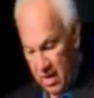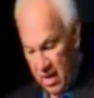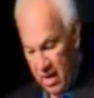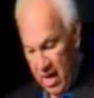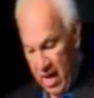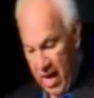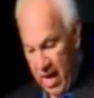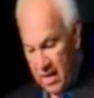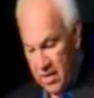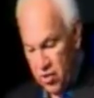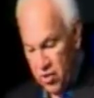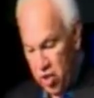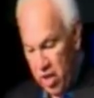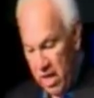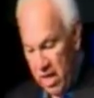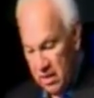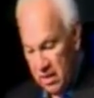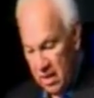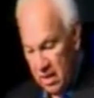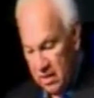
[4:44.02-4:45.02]
and
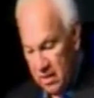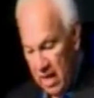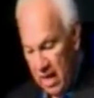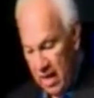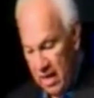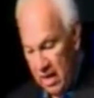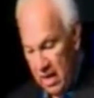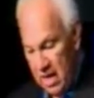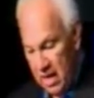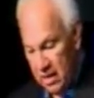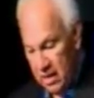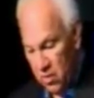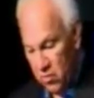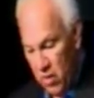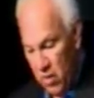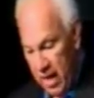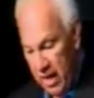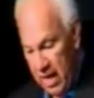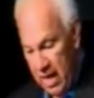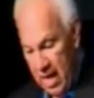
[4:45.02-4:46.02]
Jesus standing at the
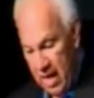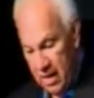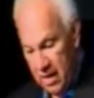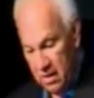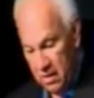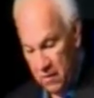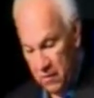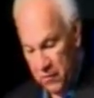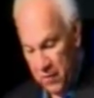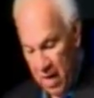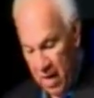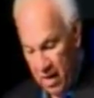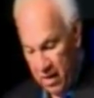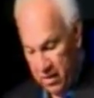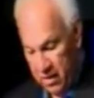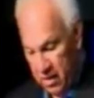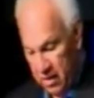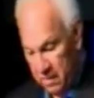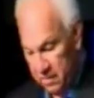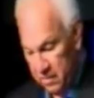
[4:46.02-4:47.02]
right hand of the
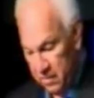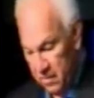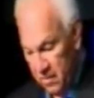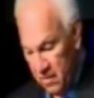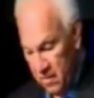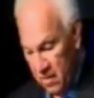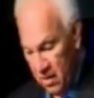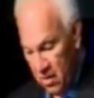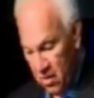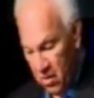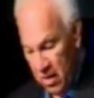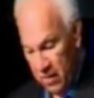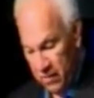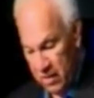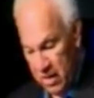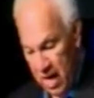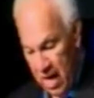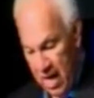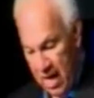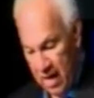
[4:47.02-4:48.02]
Father, or of
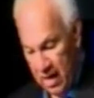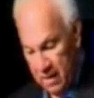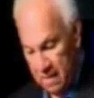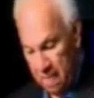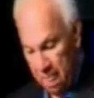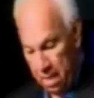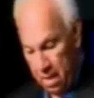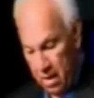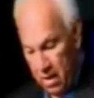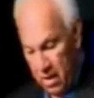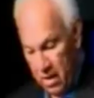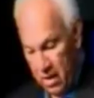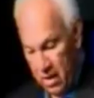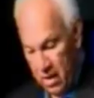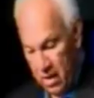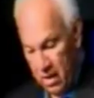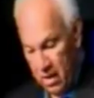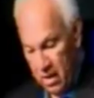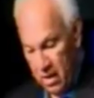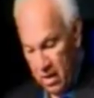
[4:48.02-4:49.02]
God.
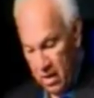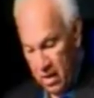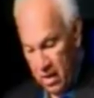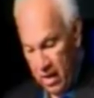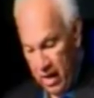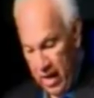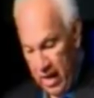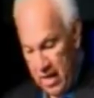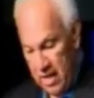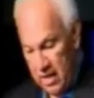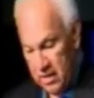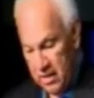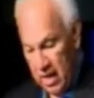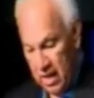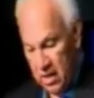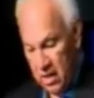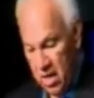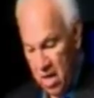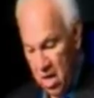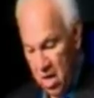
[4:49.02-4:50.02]
And he said,
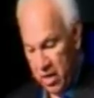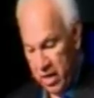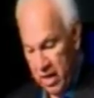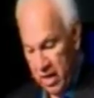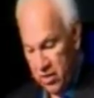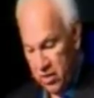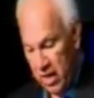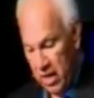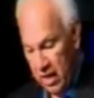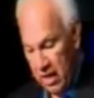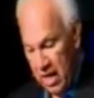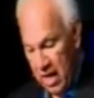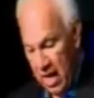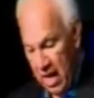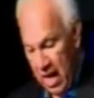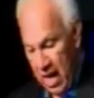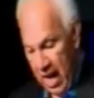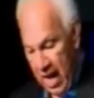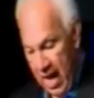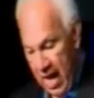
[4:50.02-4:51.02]
look, he said,
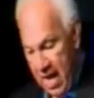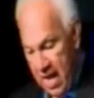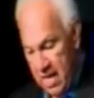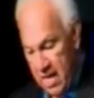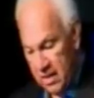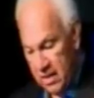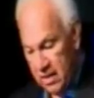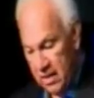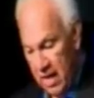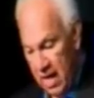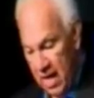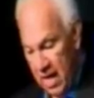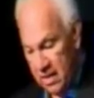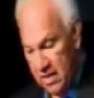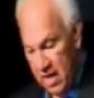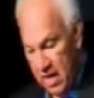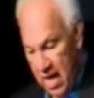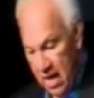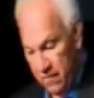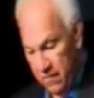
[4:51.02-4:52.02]
I set
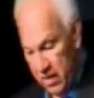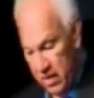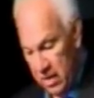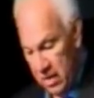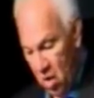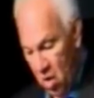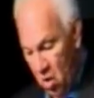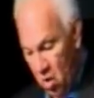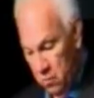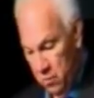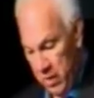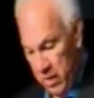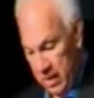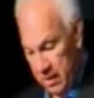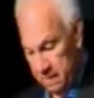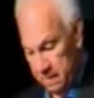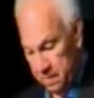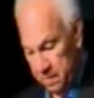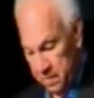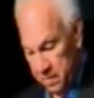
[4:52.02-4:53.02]
heaven open,
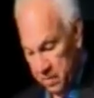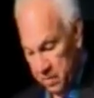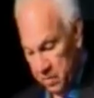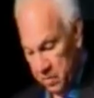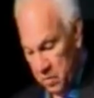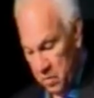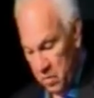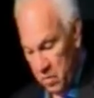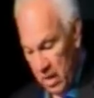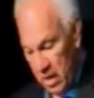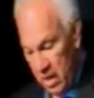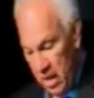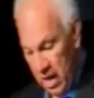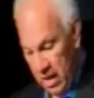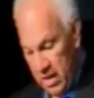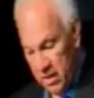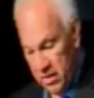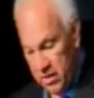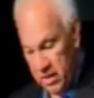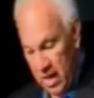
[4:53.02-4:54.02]
and
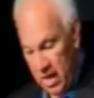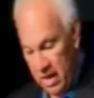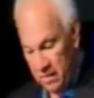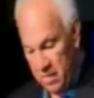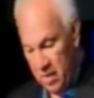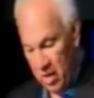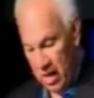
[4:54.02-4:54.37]
the Son of